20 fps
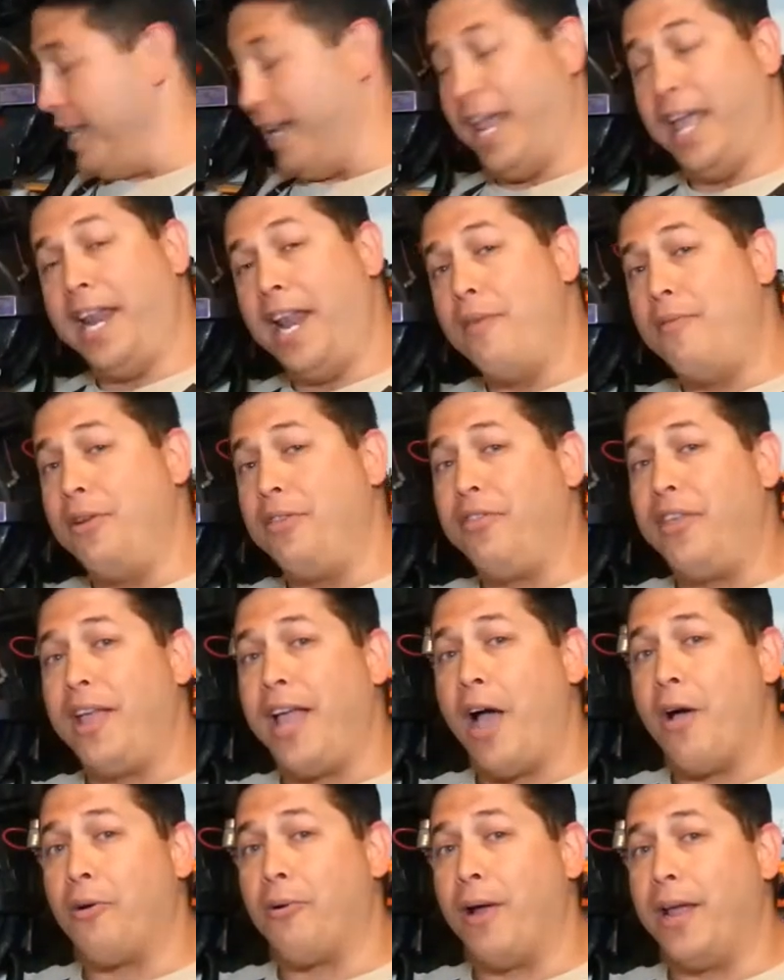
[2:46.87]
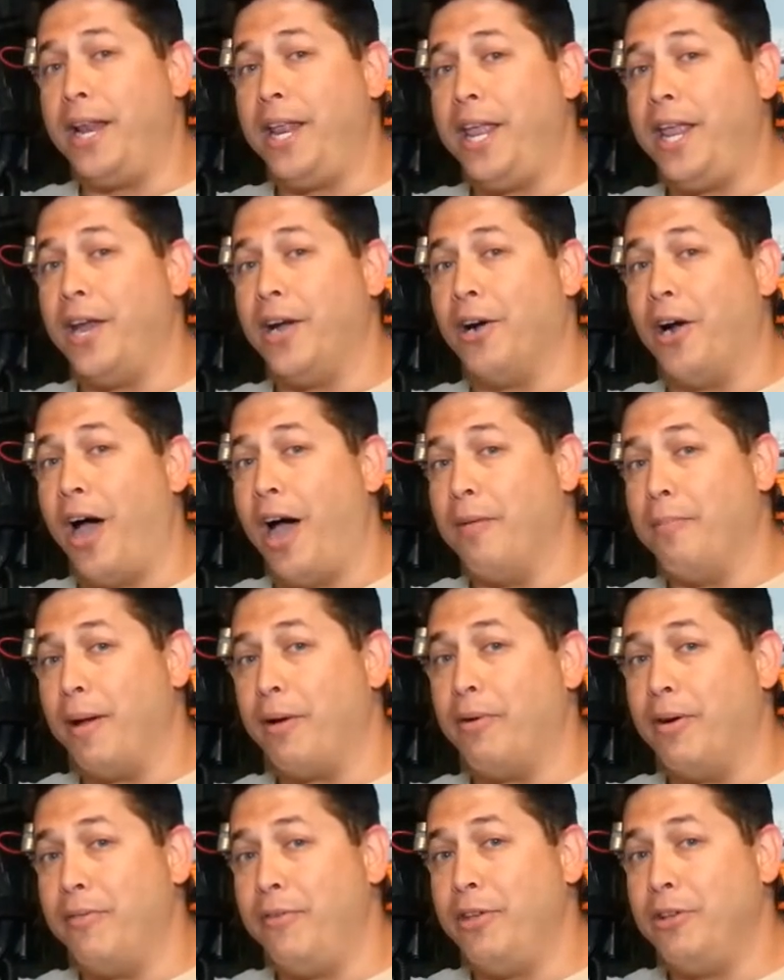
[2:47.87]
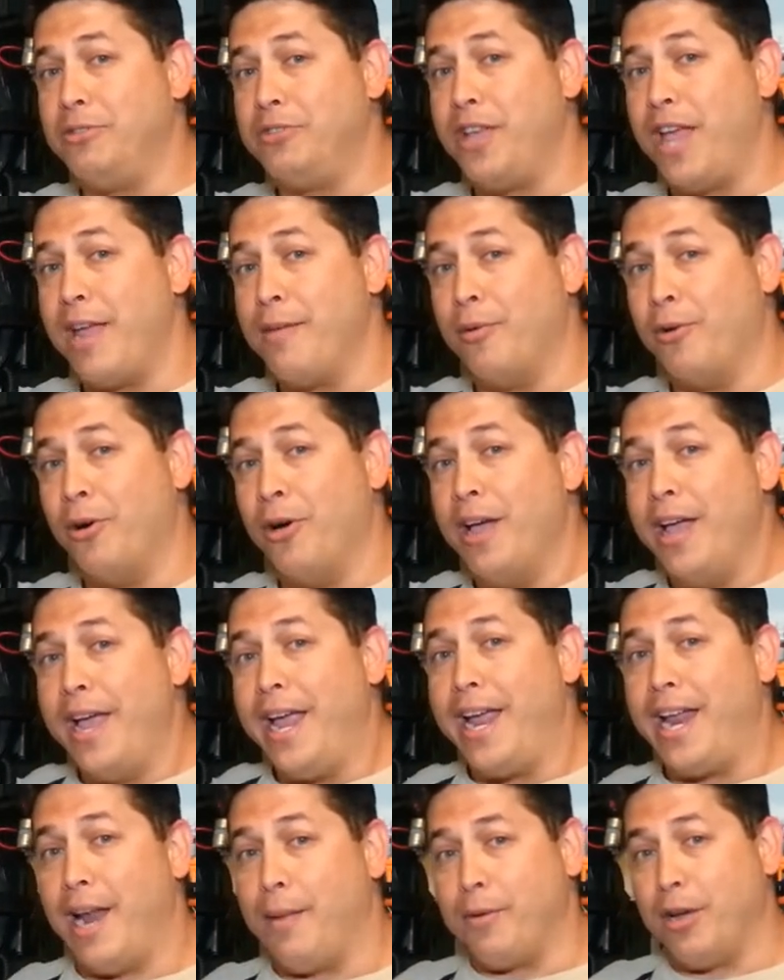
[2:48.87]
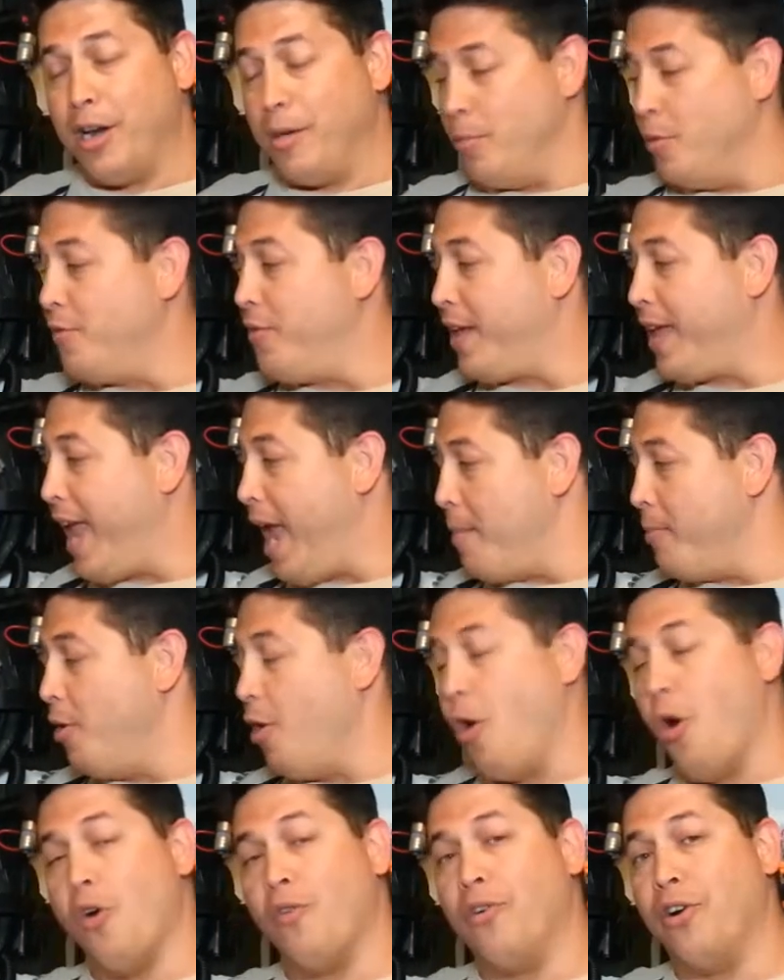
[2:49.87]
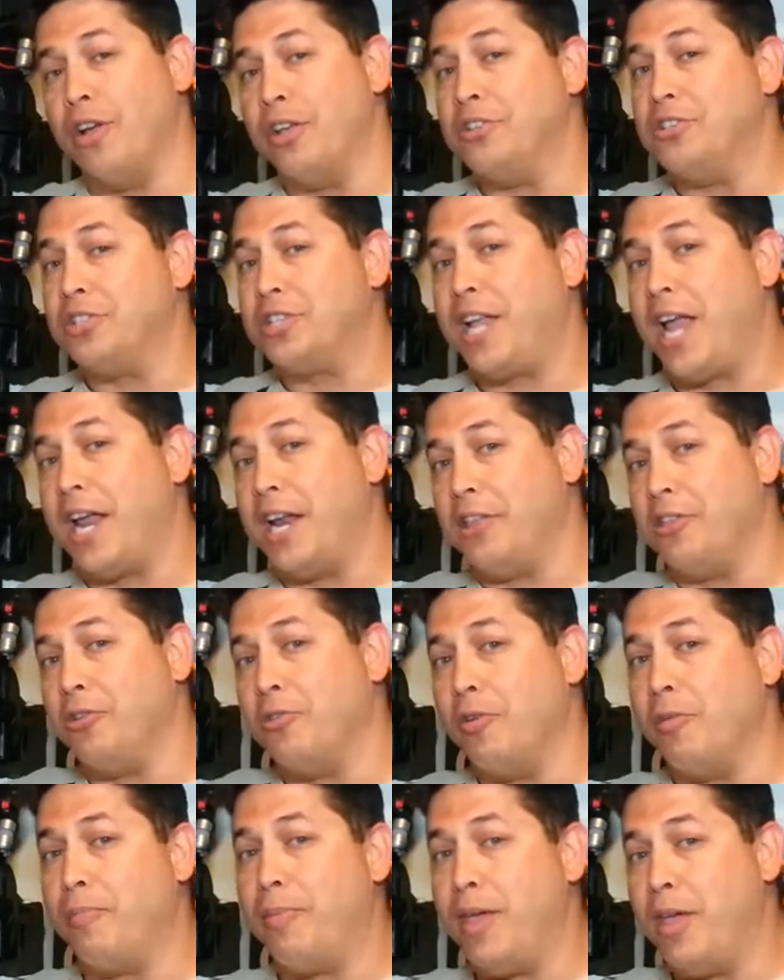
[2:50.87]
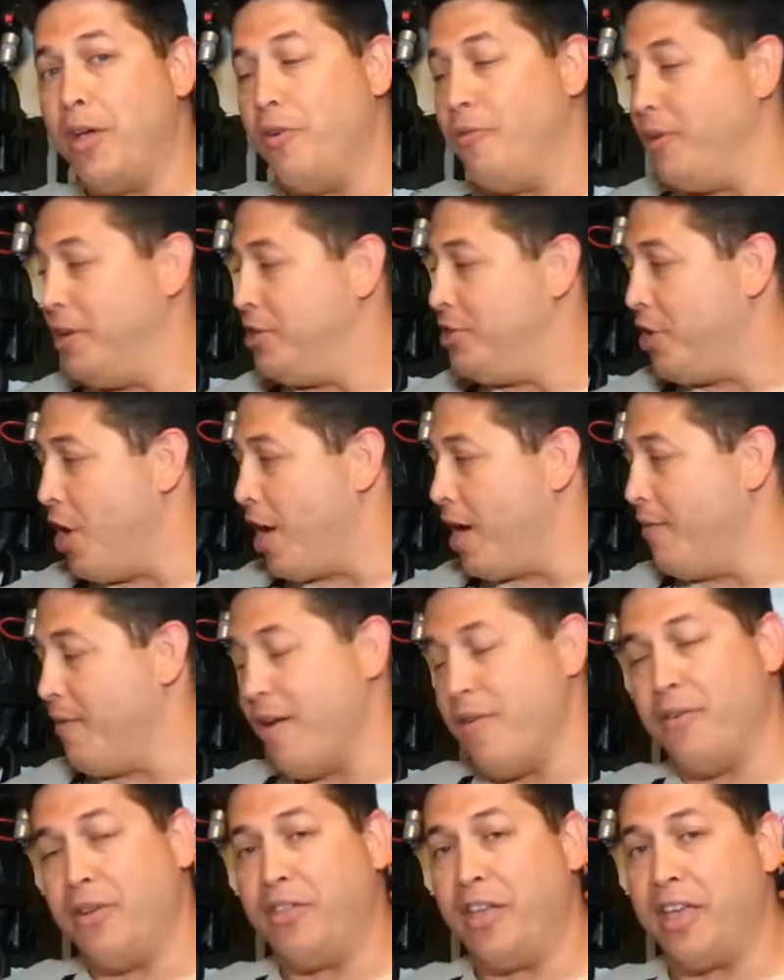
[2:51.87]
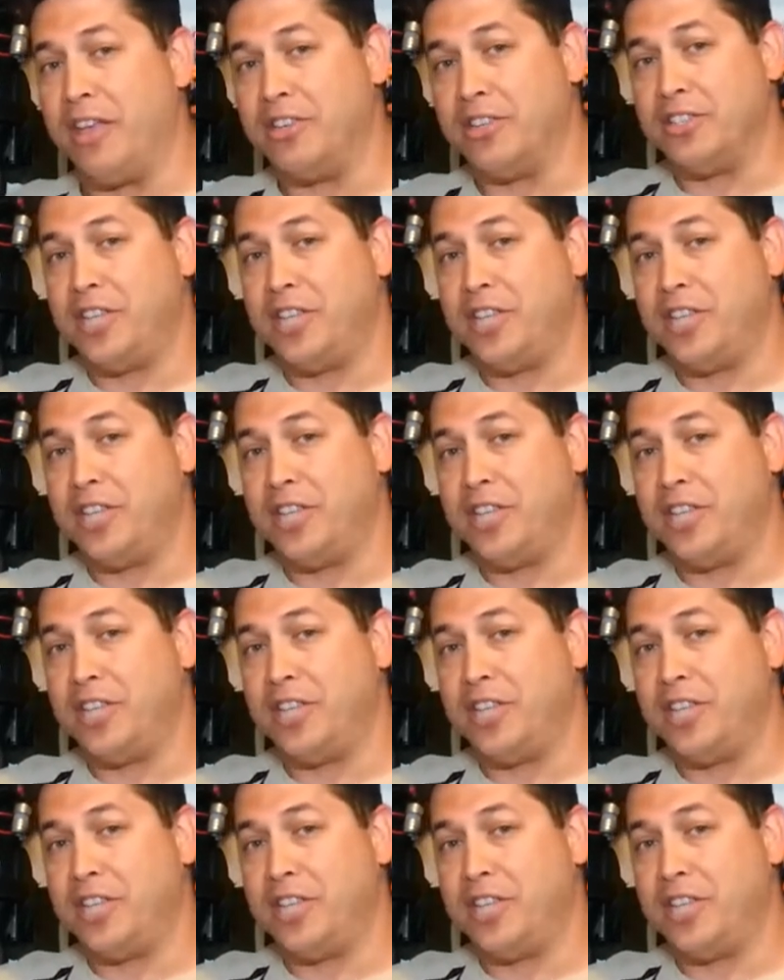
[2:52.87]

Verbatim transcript: and laid everything out right here on my review table, and I'm gonna move the camera over and just kind of do a POV shot of everything.